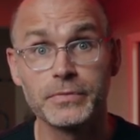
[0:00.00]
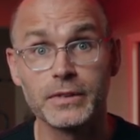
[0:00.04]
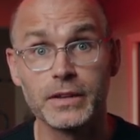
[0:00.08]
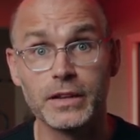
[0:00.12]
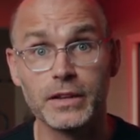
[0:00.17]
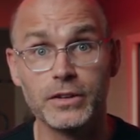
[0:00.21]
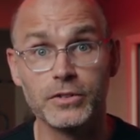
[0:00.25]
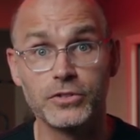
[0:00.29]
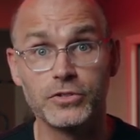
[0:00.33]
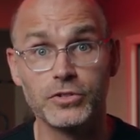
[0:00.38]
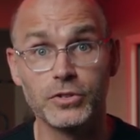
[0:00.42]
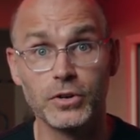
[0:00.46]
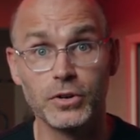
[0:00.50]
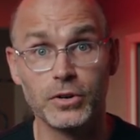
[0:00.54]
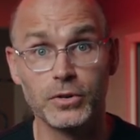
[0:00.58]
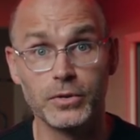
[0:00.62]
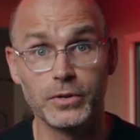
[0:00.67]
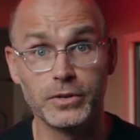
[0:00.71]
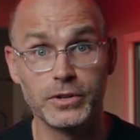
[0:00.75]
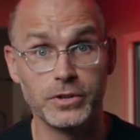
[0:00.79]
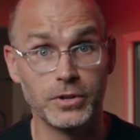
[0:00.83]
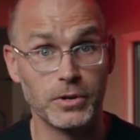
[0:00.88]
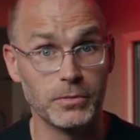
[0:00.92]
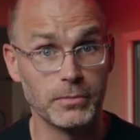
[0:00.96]
And so,
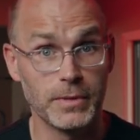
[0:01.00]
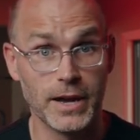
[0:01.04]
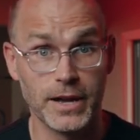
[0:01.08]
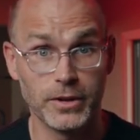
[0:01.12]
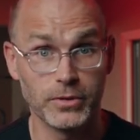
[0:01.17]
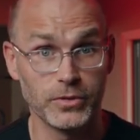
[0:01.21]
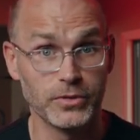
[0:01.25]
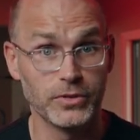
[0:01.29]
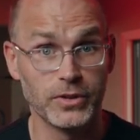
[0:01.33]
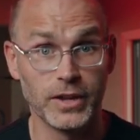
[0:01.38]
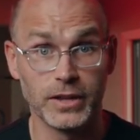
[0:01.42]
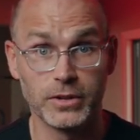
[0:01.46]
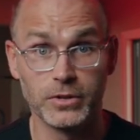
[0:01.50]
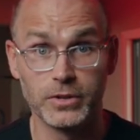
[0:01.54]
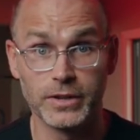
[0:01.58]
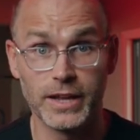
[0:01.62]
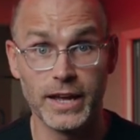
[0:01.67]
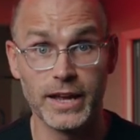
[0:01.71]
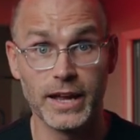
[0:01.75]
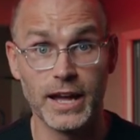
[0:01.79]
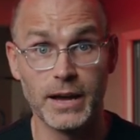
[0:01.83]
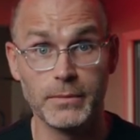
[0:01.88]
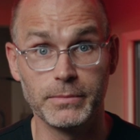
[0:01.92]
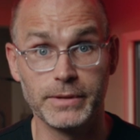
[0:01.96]
Michael's like, look,
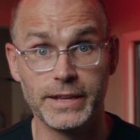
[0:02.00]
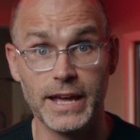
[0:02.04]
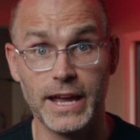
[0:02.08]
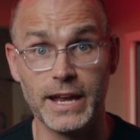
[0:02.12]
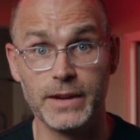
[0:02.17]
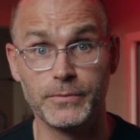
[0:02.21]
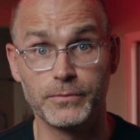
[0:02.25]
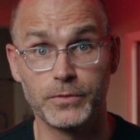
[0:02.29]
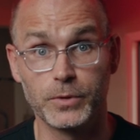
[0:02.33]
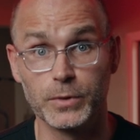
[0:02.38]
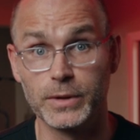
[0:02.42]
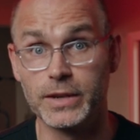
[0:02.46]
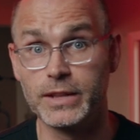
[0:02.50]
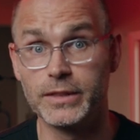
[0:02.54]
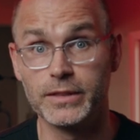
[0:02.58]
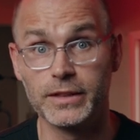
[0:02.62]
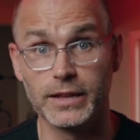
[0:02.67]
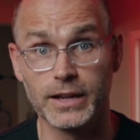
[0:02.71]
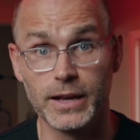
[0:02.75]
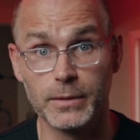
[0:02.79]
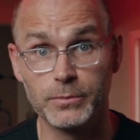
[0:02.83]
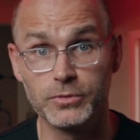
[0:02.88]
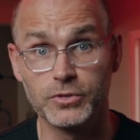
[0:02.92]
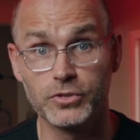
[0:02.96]
hey, I'm game for
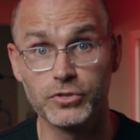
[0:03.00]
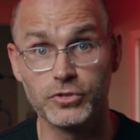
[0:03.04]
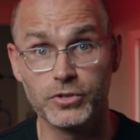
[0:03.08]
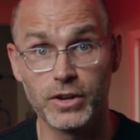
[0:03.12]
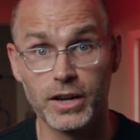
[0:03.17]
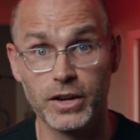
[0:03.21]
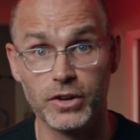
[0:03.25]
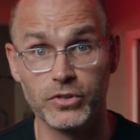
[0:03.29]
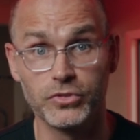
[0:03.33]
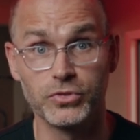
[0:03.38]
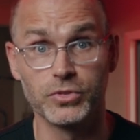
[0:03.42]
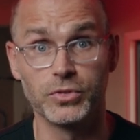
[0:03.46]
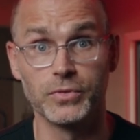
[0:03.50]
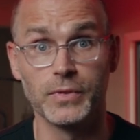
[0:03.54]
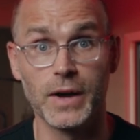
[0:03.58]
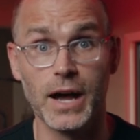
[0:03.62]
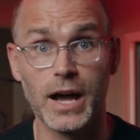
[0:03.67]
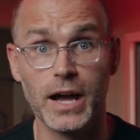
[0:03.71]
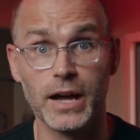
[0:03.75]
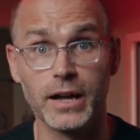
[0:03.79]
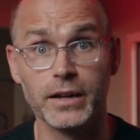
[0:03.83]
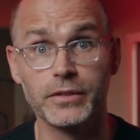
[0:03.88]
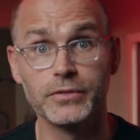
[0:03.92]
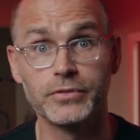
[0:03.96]
anything. I'm just trying to
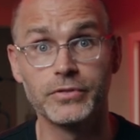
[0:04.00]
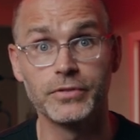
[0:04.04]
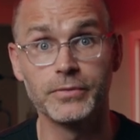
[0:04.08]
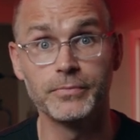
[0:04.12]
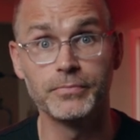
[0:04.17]
survive.